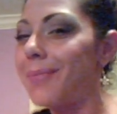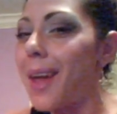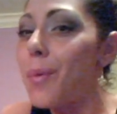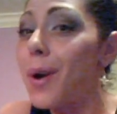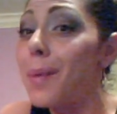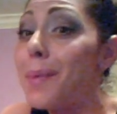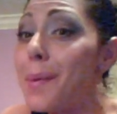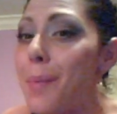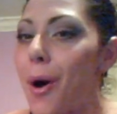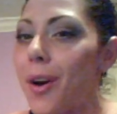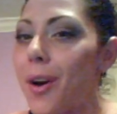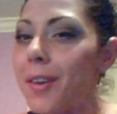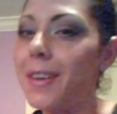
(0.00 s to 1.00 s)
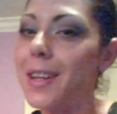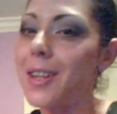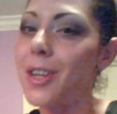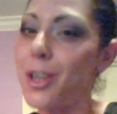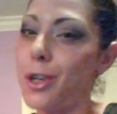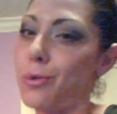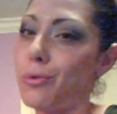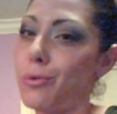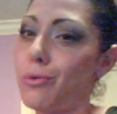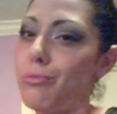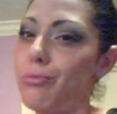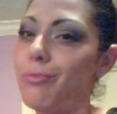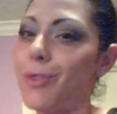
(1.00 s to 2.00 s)
I want to be part of it too.
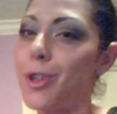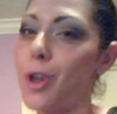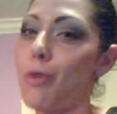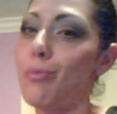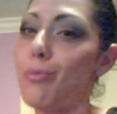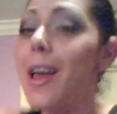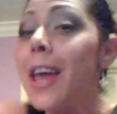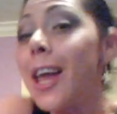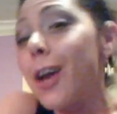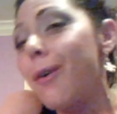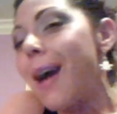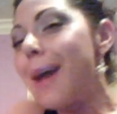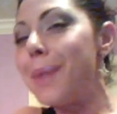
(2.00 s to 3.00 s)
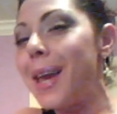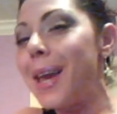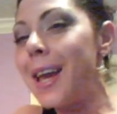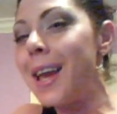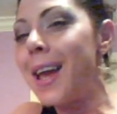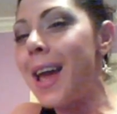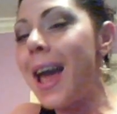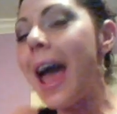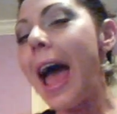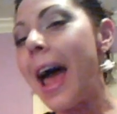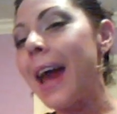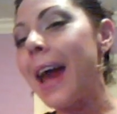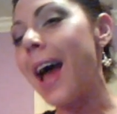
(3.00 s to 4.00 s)
So here I be,
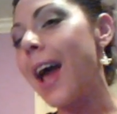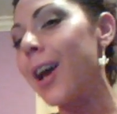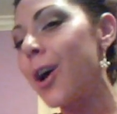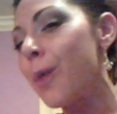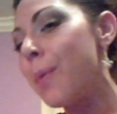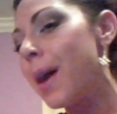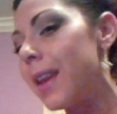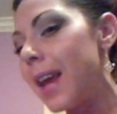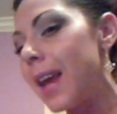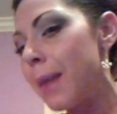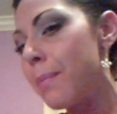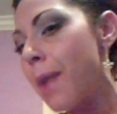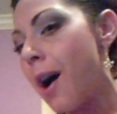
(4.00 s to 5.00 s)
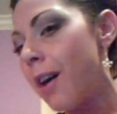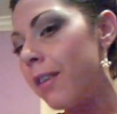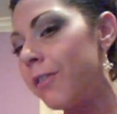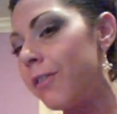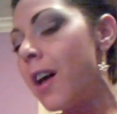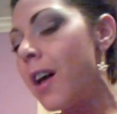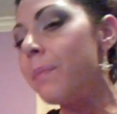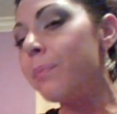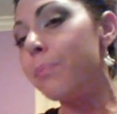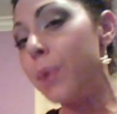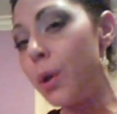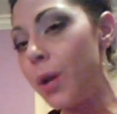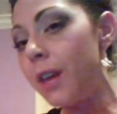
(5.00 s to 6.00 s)
and I go by the name of
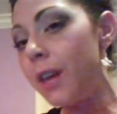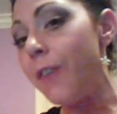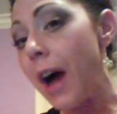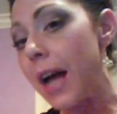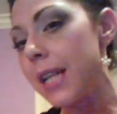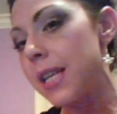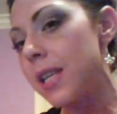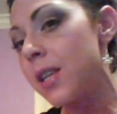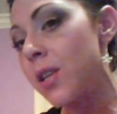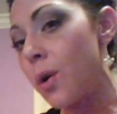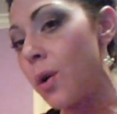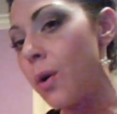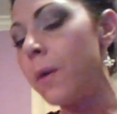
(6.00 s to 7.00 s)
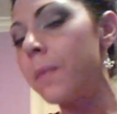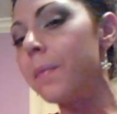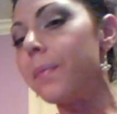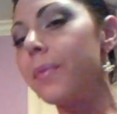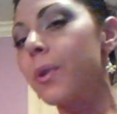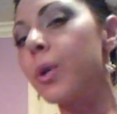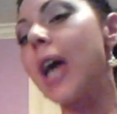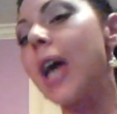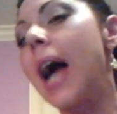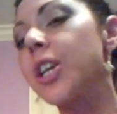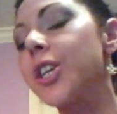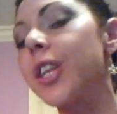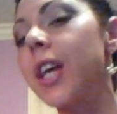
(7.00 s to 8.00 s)
Beauty Finds the Soul, which
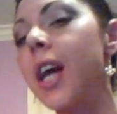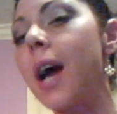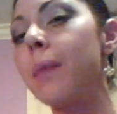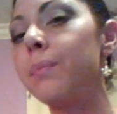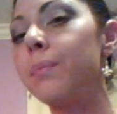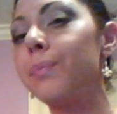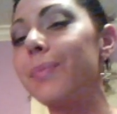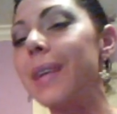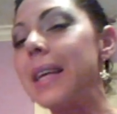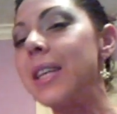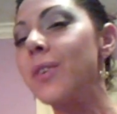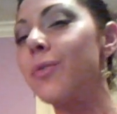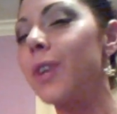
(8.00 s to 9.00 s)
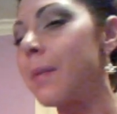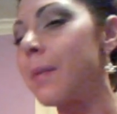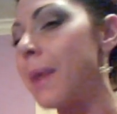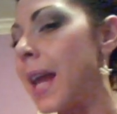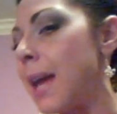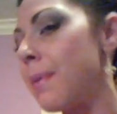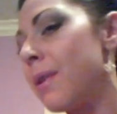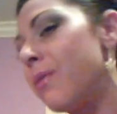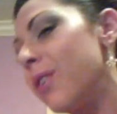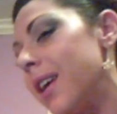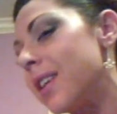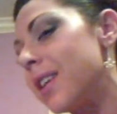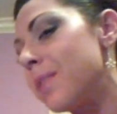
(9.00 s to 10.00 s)
actually um isn't really my name. It
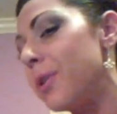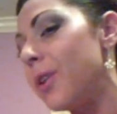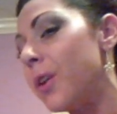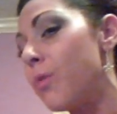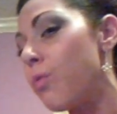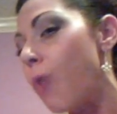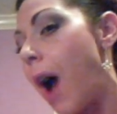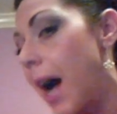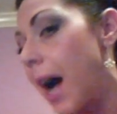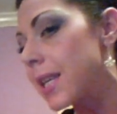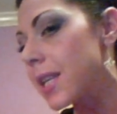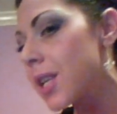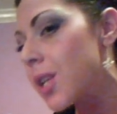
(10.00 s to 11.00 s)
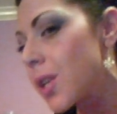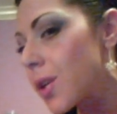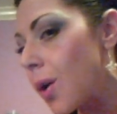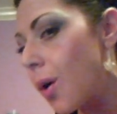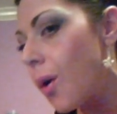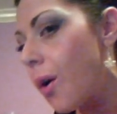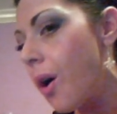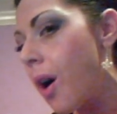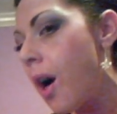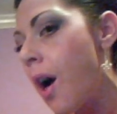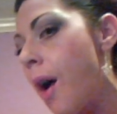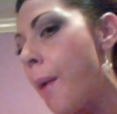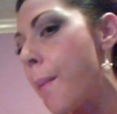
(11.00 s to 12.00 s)
really is Beauty Rocks the Soul,
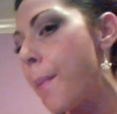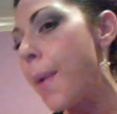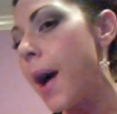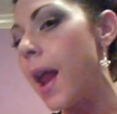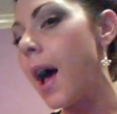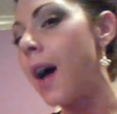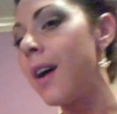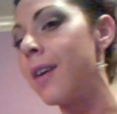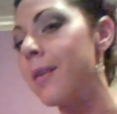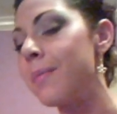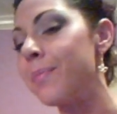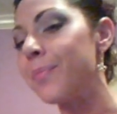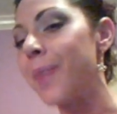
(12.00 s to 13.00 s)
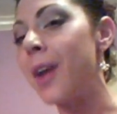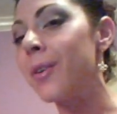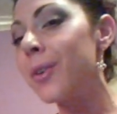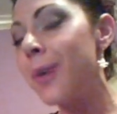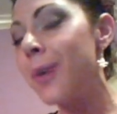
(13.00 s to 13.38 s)
but um, I don't